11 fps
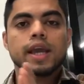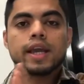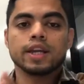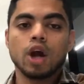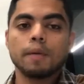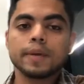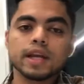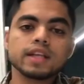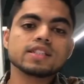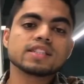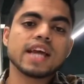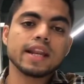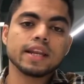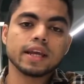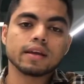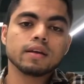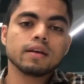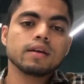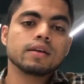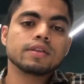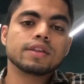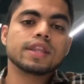Economically standing,
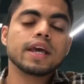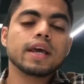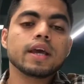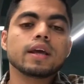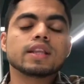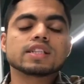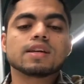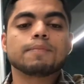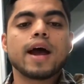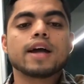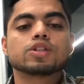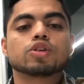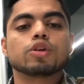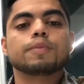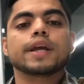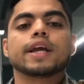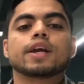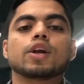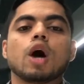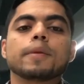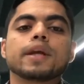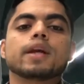the supplier should be
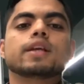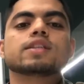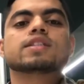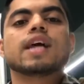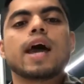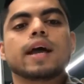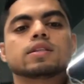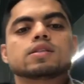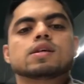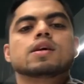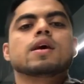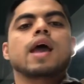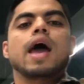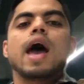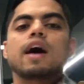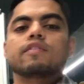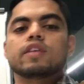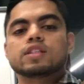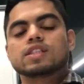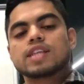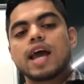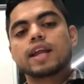economically stands, have a
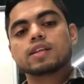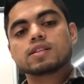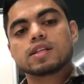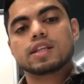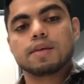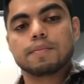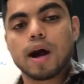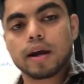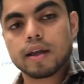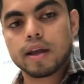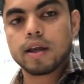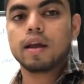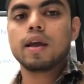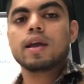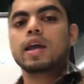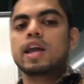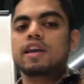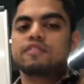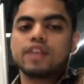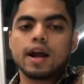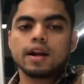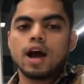status in the market. If
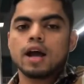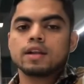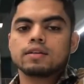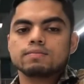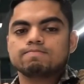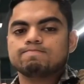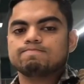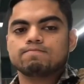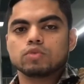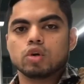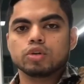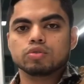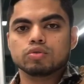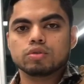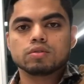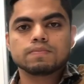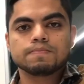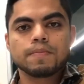they are not, no use.